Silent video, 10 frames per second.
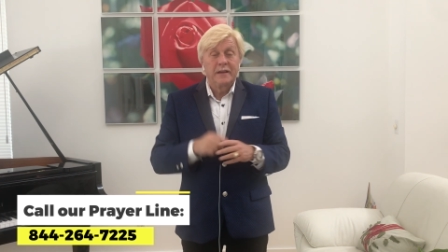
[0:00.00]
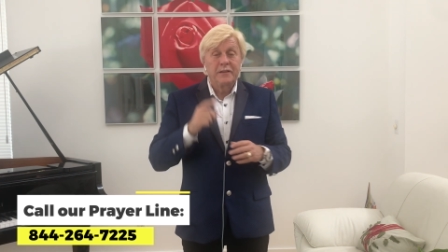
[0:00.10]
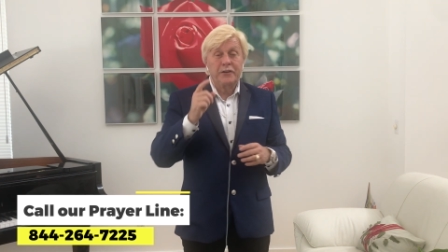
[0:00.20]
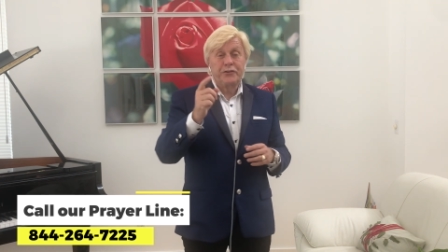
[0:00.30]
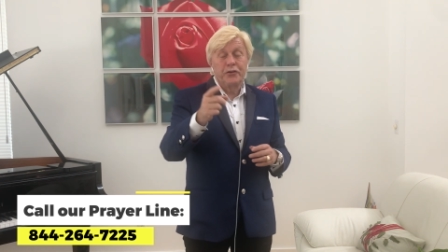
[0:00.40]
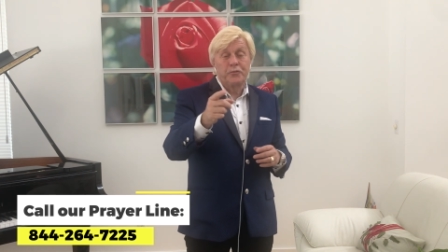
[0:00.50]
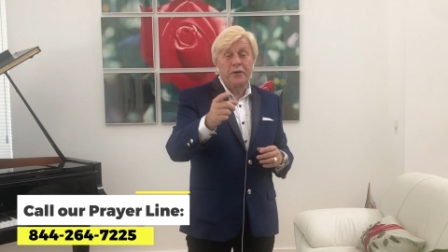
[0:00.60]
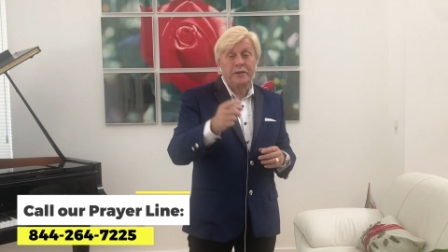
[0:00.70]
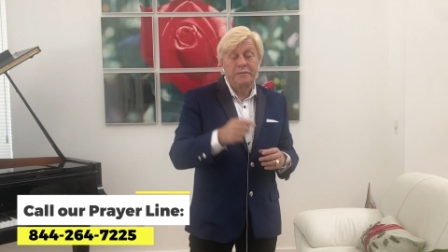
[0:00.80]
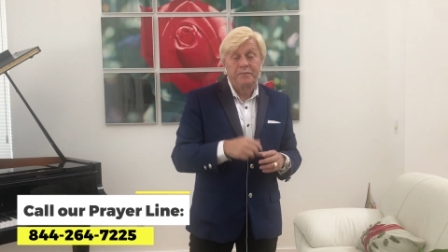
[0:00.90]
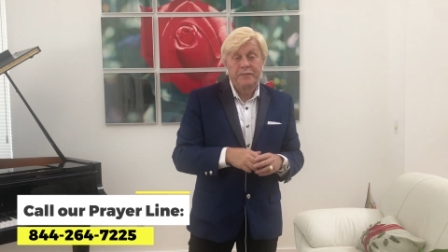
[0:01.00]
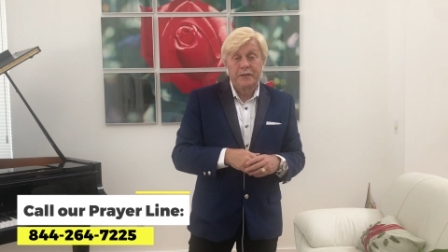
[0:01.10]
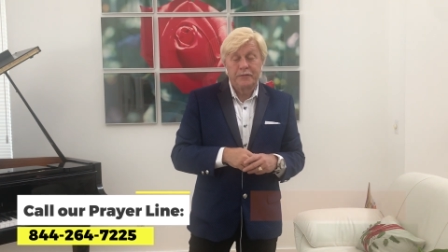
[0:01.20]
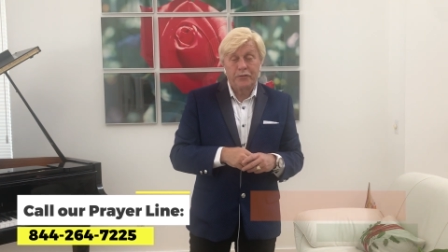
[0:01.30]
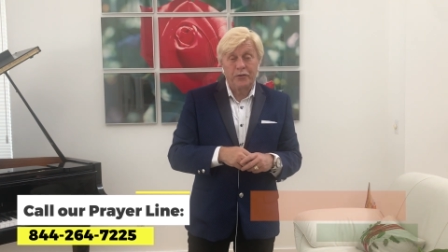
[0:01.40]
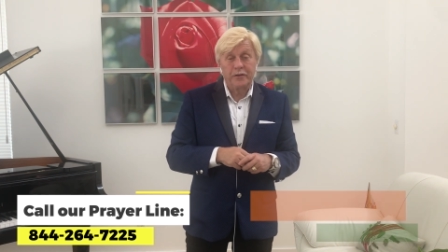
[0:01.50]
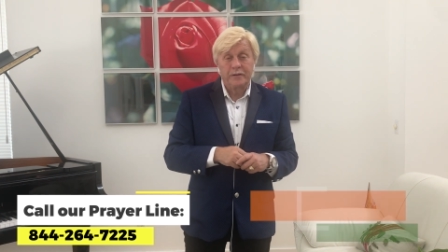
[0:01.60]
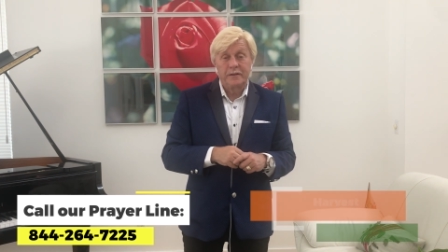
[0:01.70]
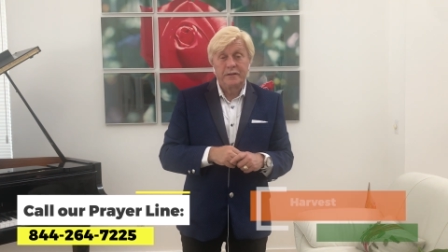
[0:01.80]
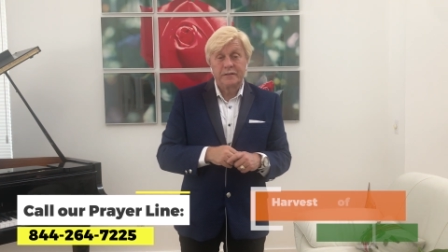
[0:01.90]
That's your word for
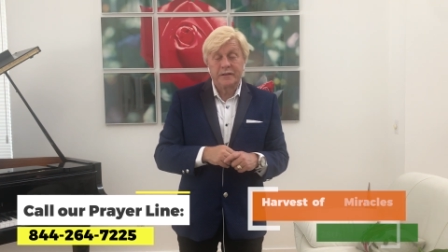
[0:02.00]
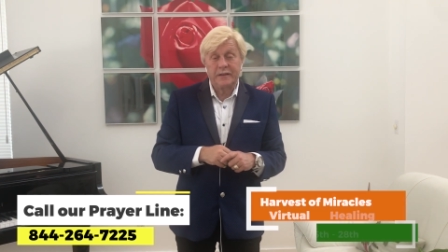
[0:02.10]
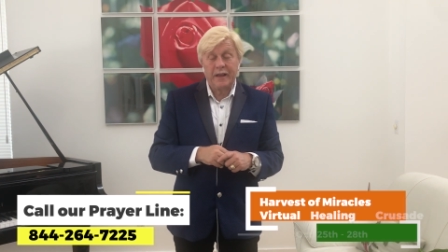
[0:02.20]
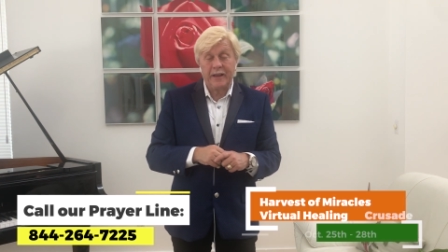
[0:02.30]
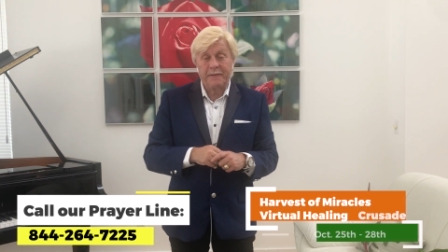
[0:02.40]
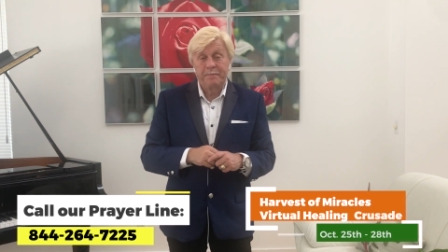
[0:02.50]
today.